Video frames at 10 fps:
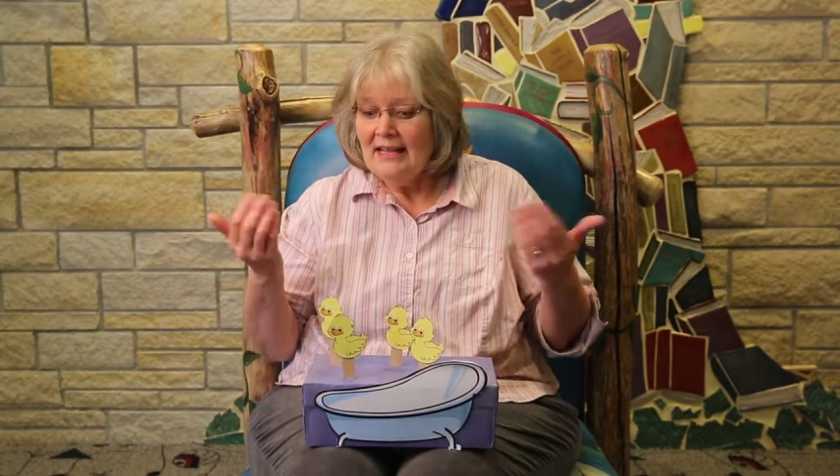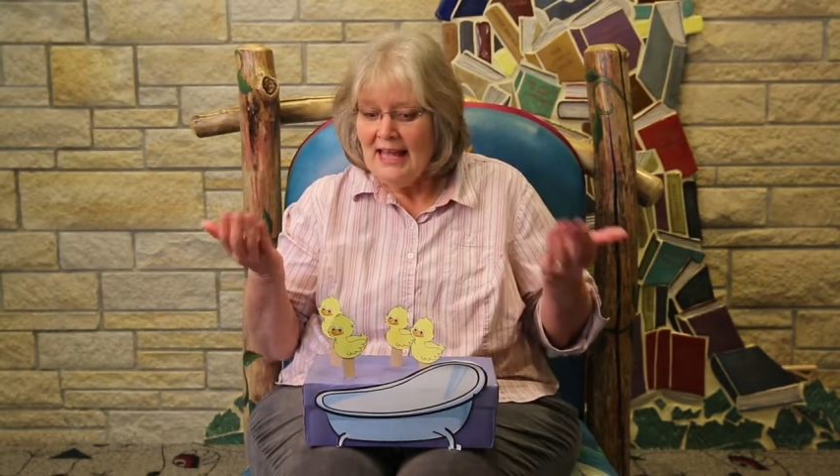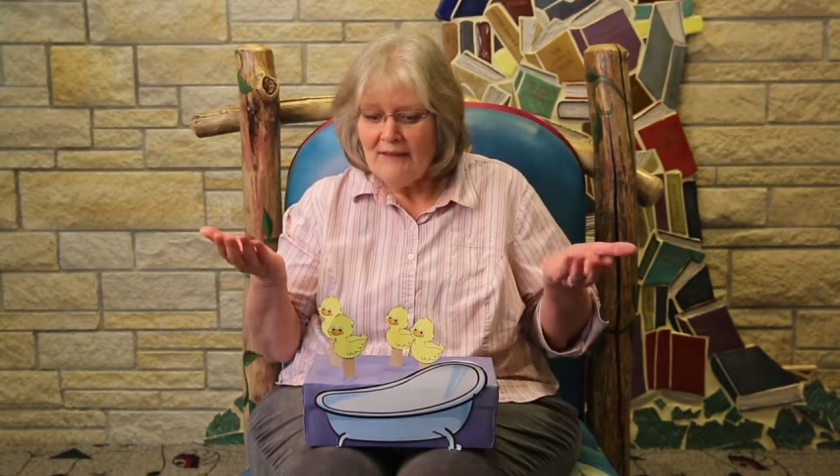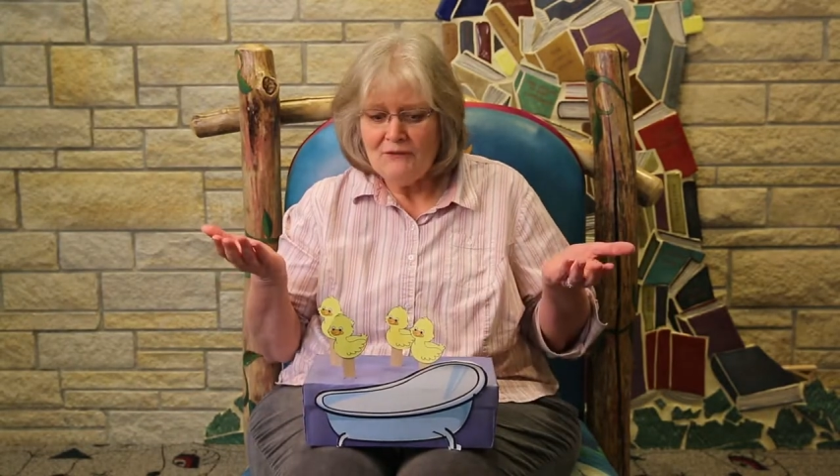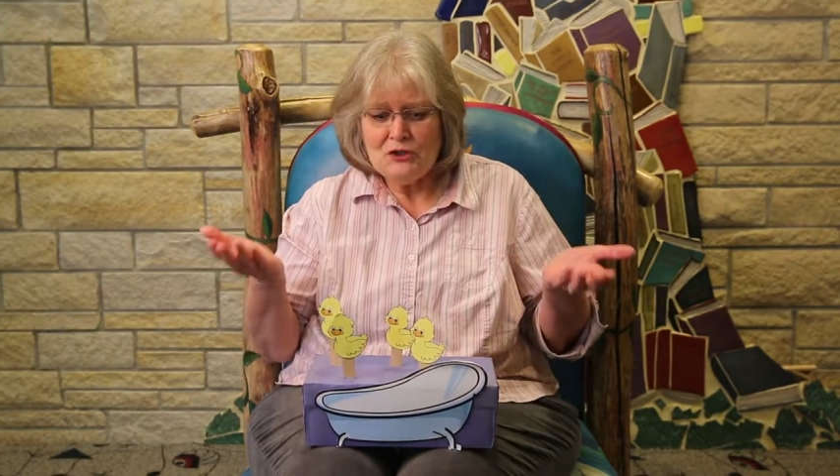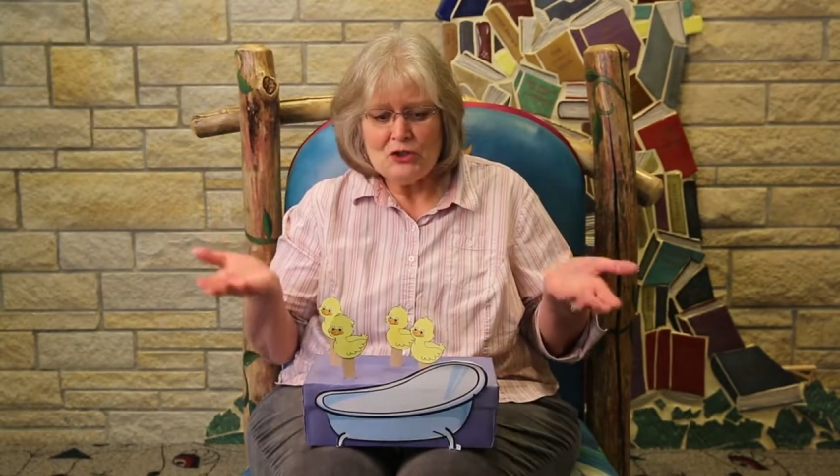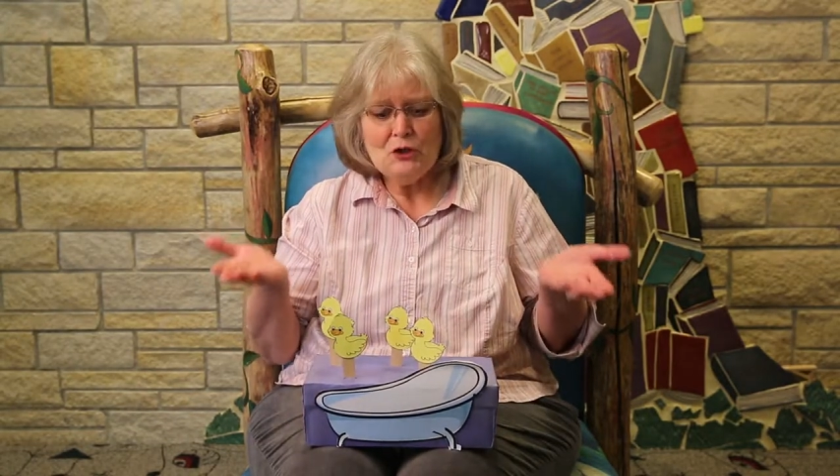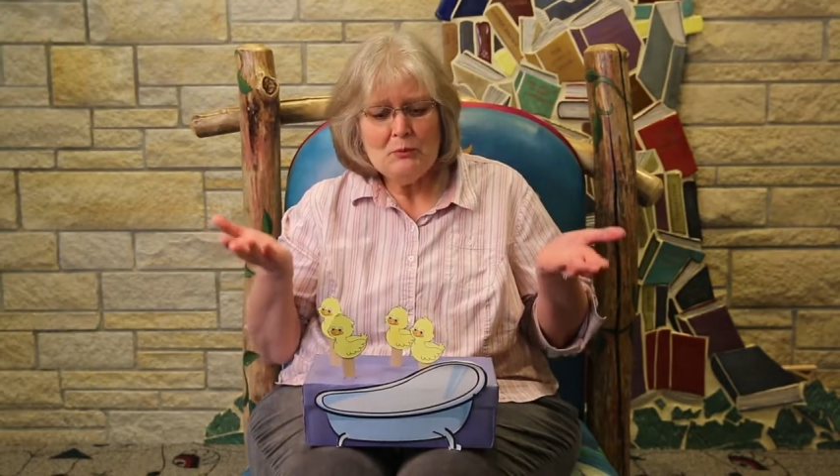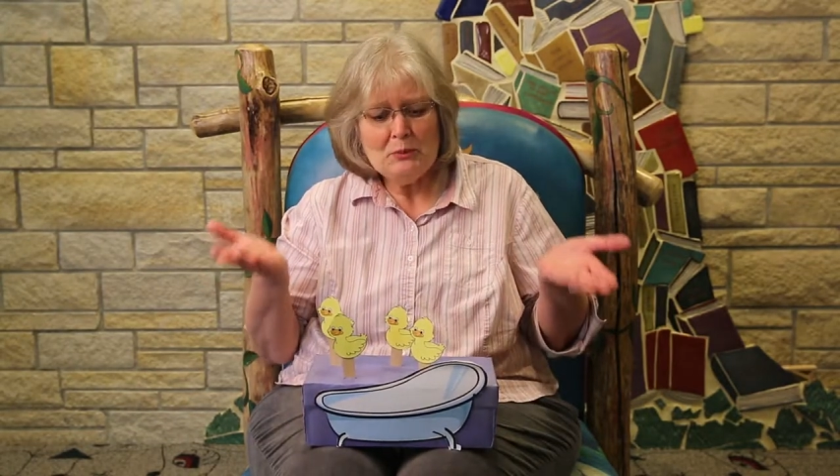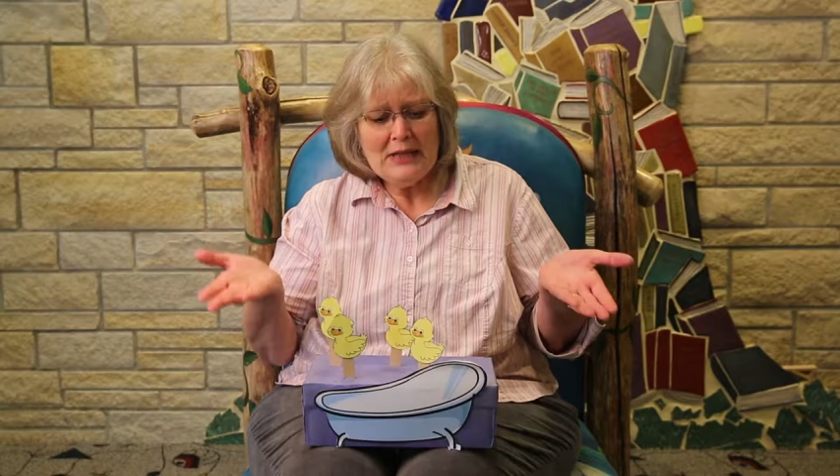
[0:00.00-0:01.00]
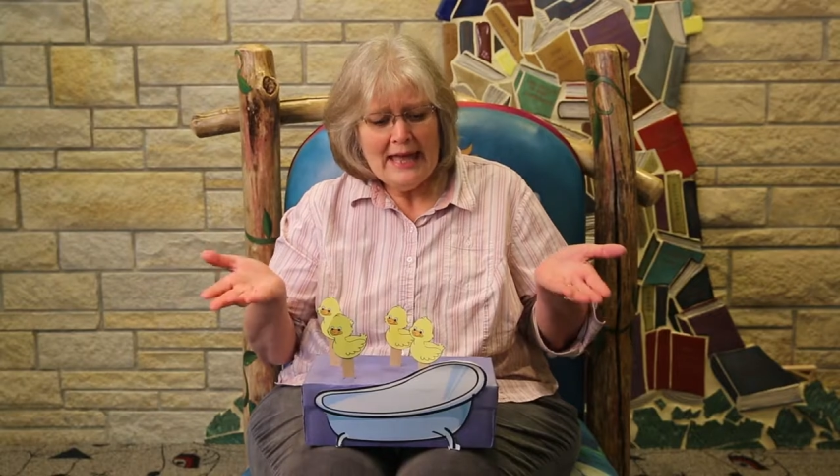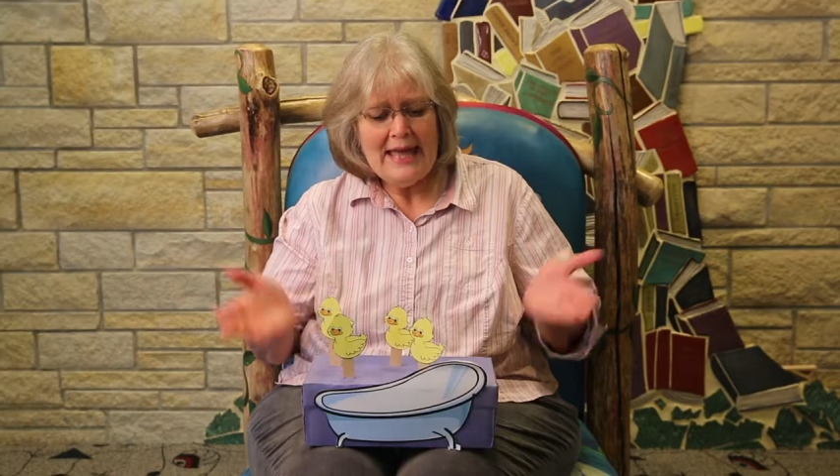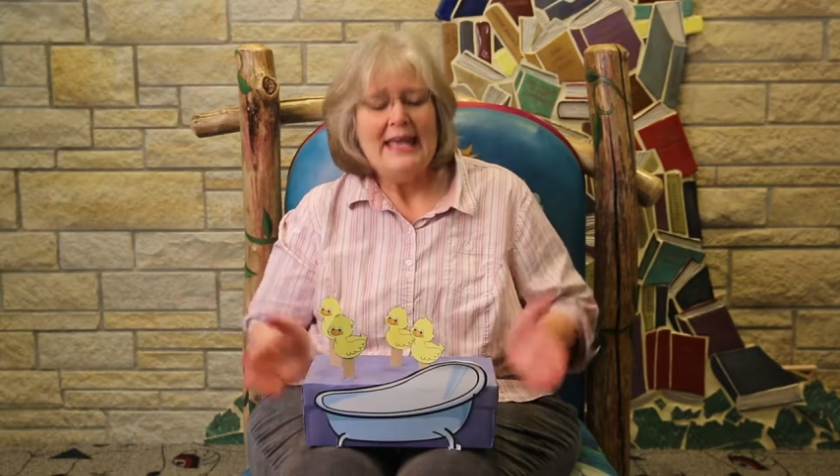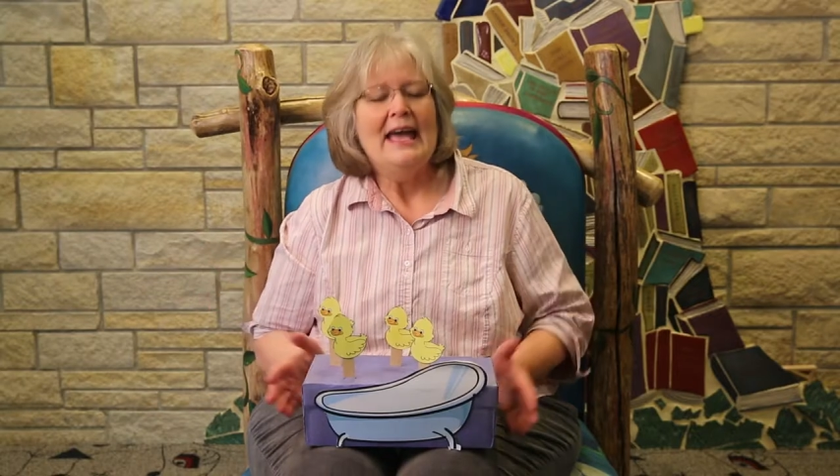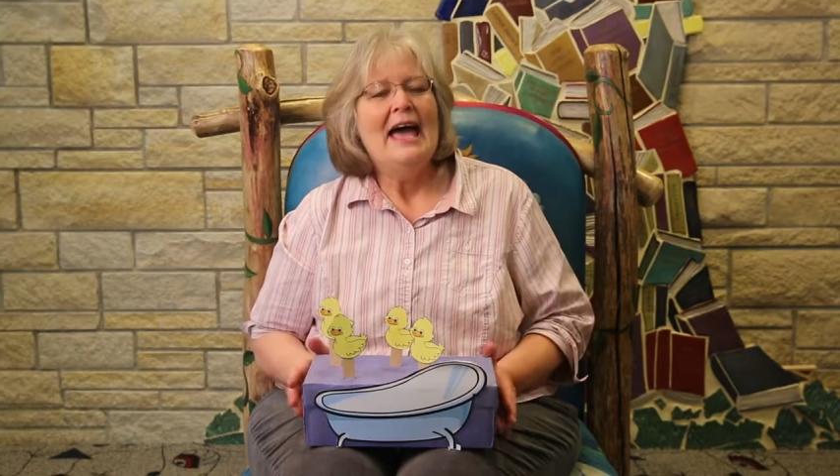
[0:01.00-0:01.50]
Left to
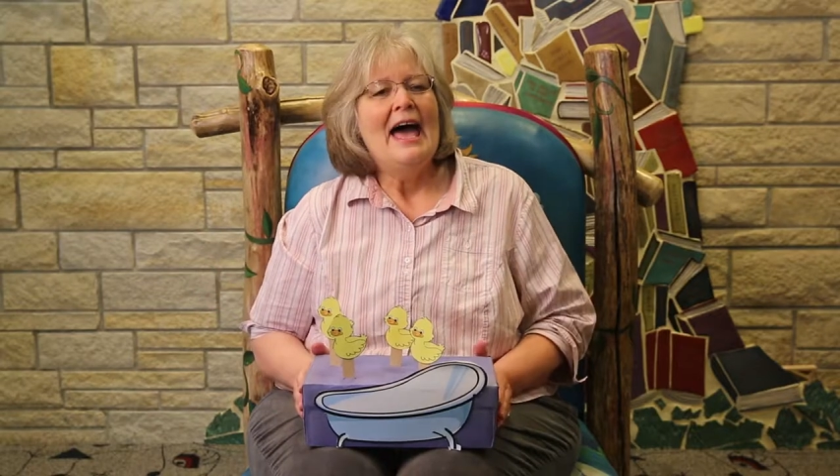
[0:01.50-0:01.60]
play.